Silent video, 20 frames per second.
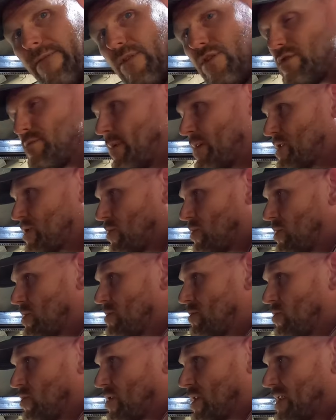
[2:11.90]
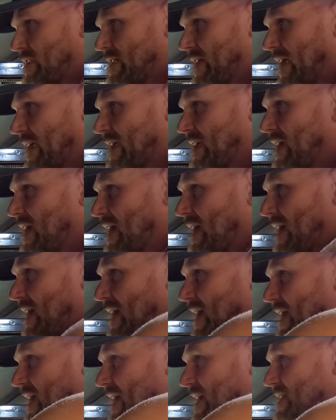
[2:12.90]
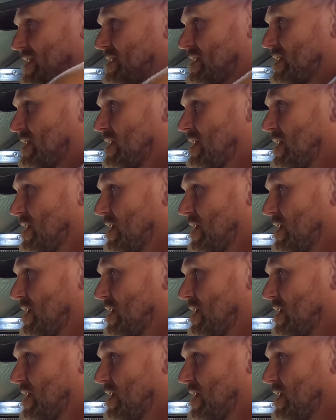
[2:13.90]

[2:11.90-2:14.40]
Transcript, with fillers: the first measurement we're, we're gonna take is